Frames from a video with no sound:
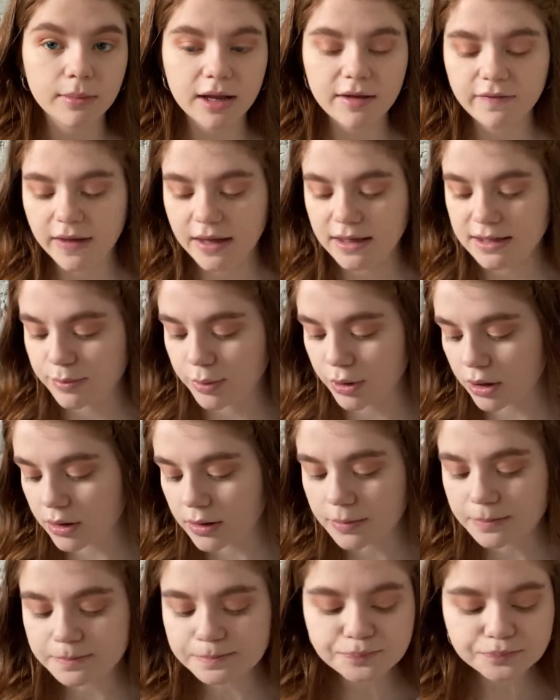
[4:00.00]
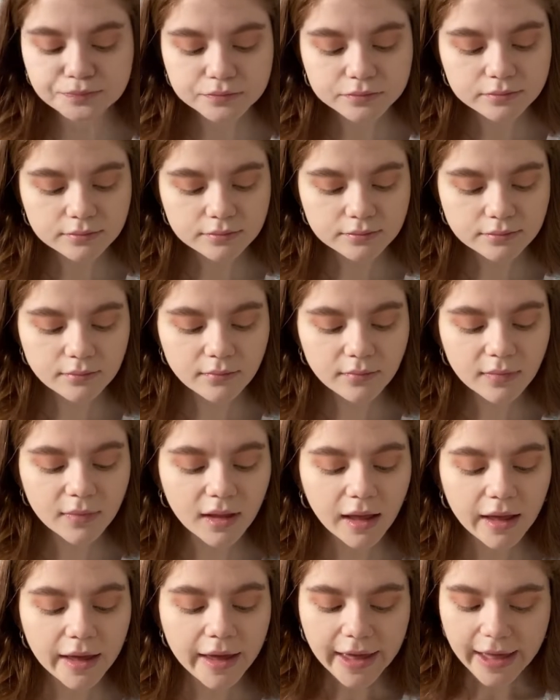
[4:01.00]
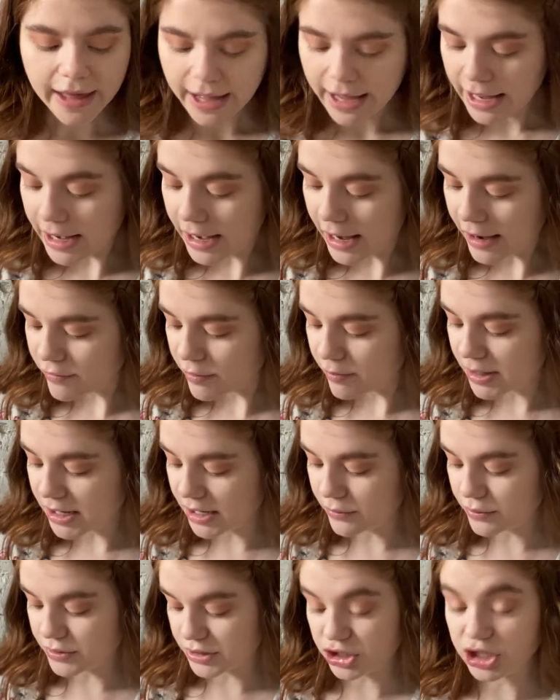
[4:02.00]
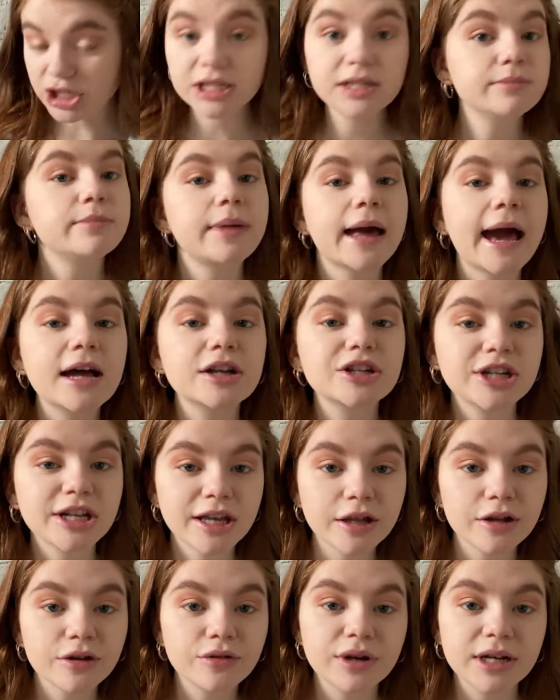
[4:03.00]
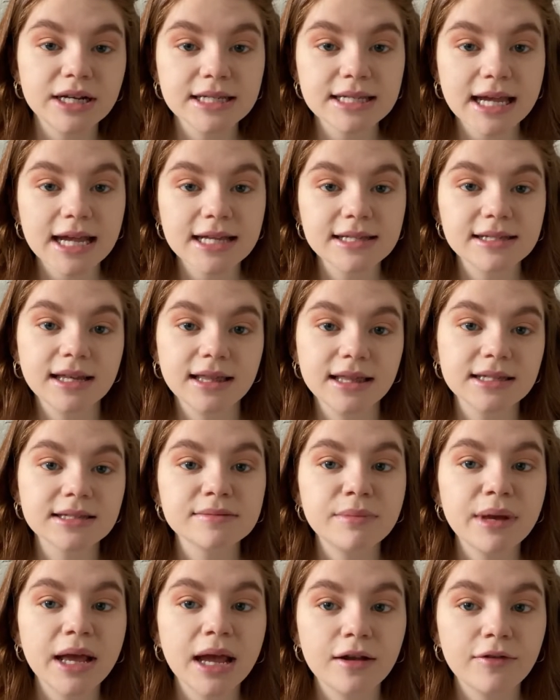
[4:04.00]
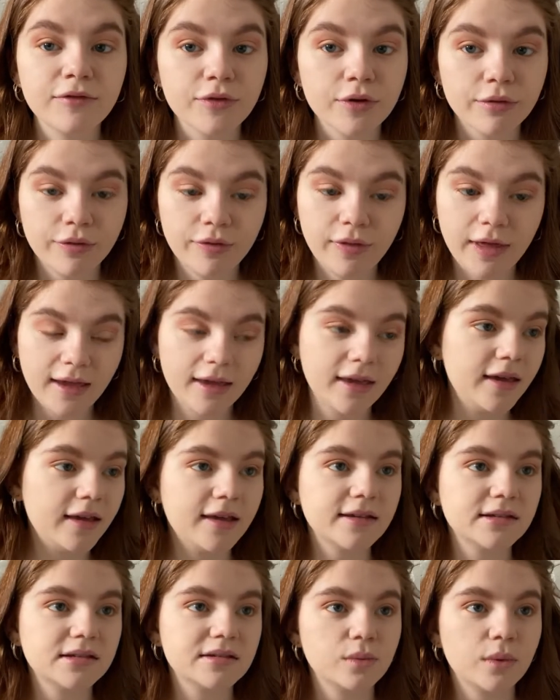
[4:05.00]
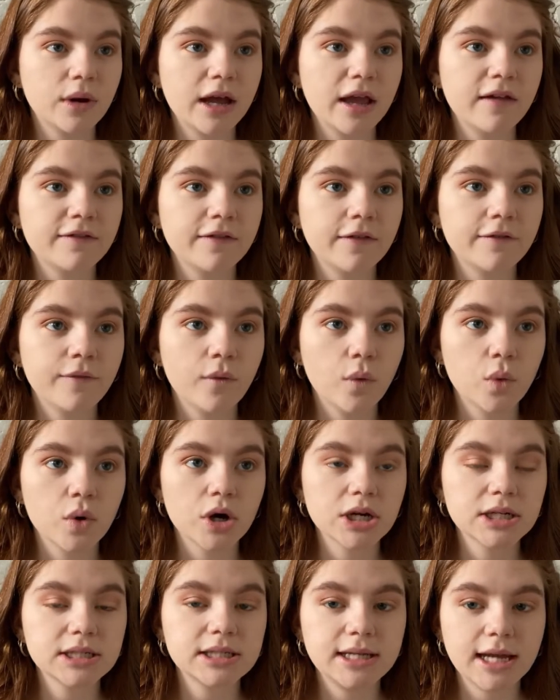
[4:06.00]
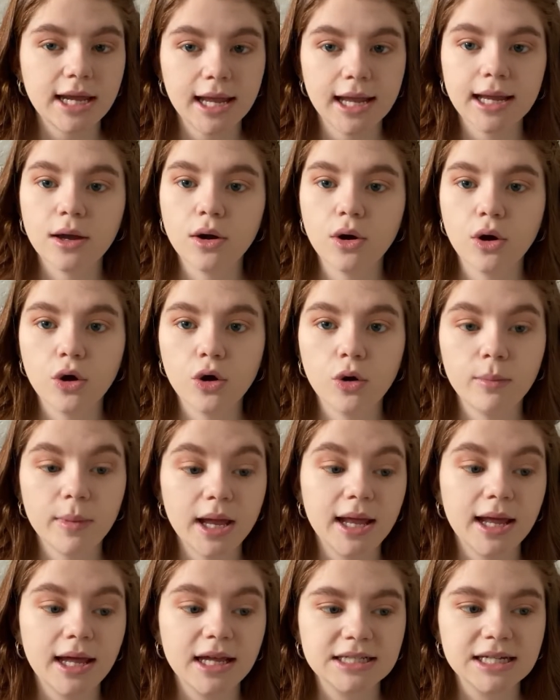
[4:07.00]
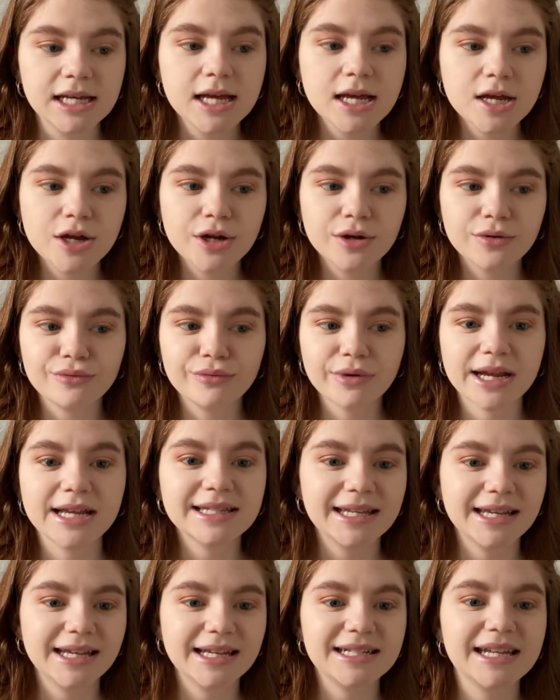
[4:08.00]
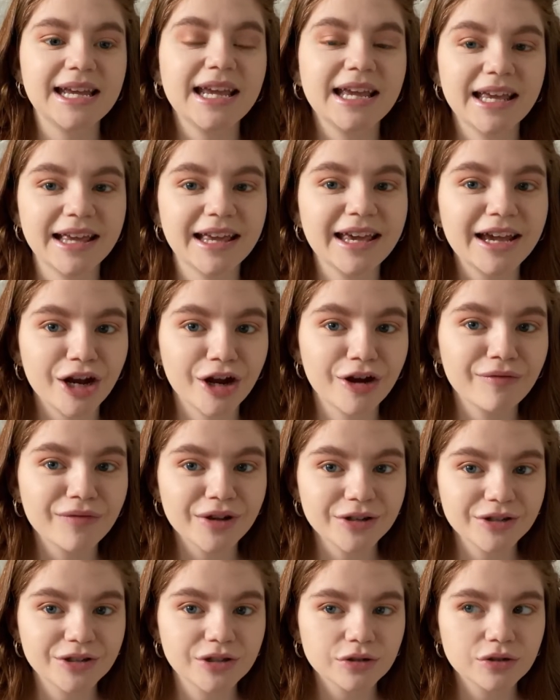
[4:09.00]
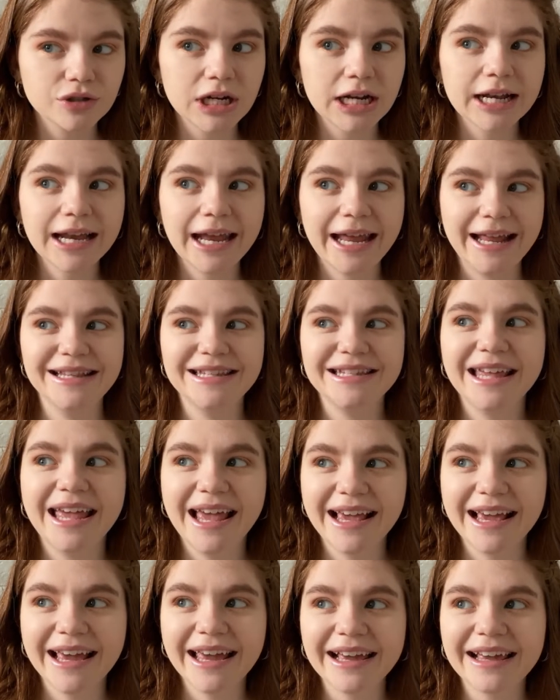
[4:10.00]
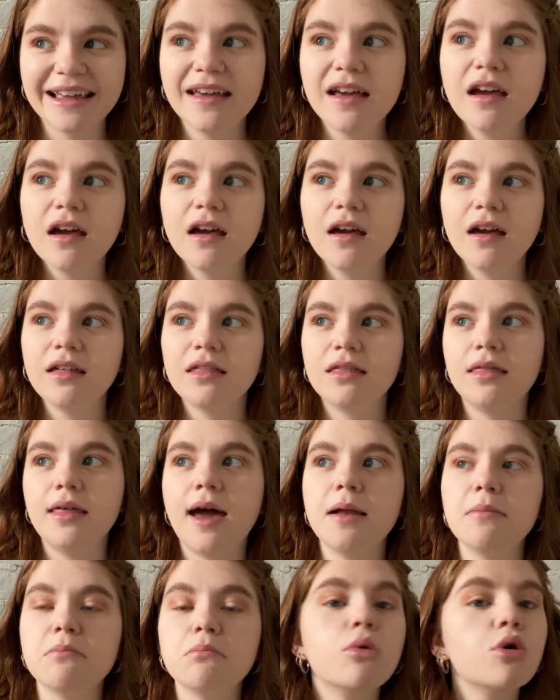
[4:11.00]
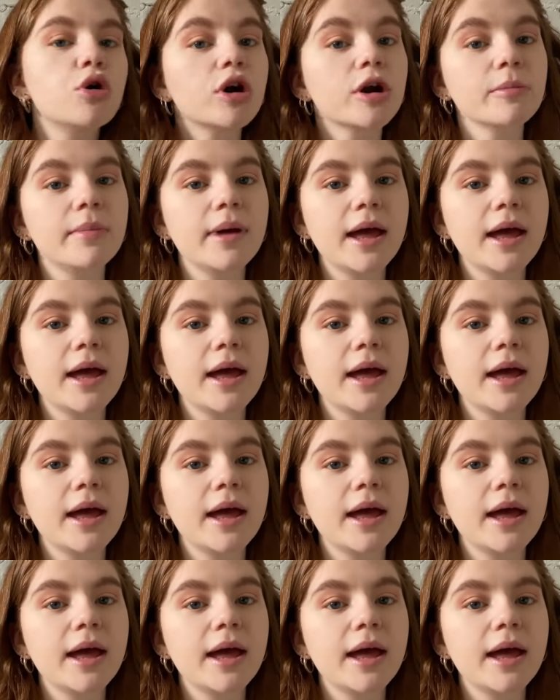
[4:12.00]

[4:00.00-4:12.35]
Facebook. And everybody was just bashing and criticizing this man for thanking his wife for staying at home and raising and taking care of their children, and saying that more